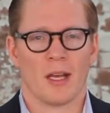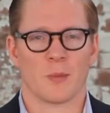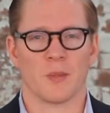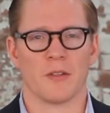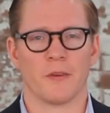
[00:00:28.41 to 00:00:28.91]

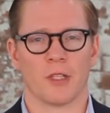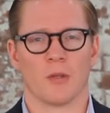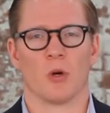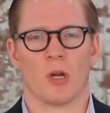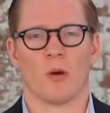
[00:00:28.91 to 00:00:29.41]
And
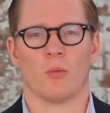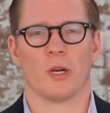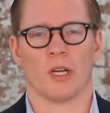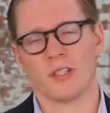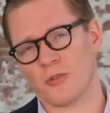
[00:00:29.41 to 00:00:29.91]
specifically, what I
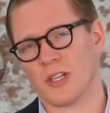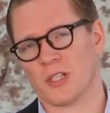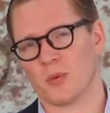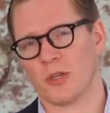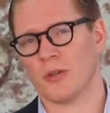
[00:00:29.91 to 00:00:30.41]
want to
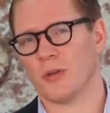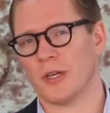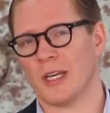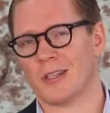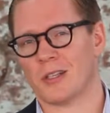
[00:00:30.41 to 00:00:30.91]
address with
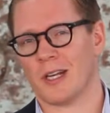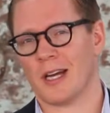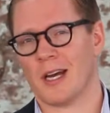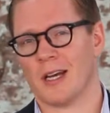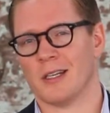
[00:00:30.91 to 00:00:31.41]
you here
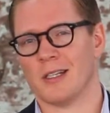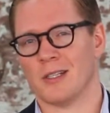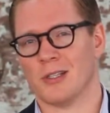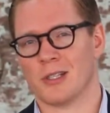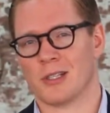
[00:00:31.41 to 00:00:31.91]
today
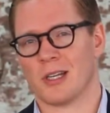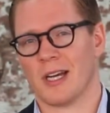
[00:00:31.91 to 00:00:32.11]
is